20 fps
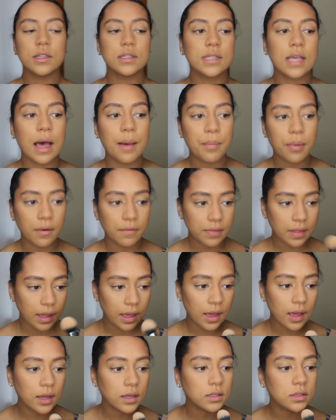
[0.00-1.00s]
tap off
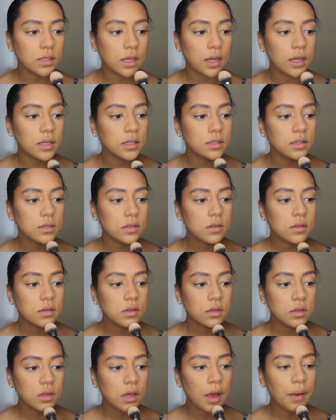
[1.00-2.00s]
the excess,
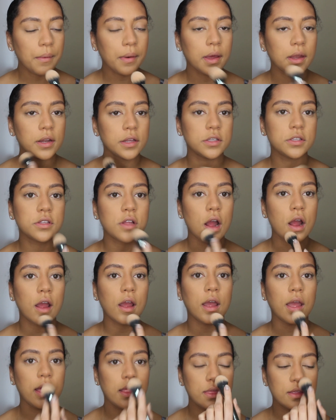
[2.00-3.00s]
and we're going to
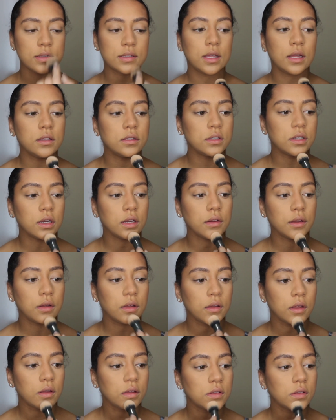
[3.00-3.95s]
start in the center.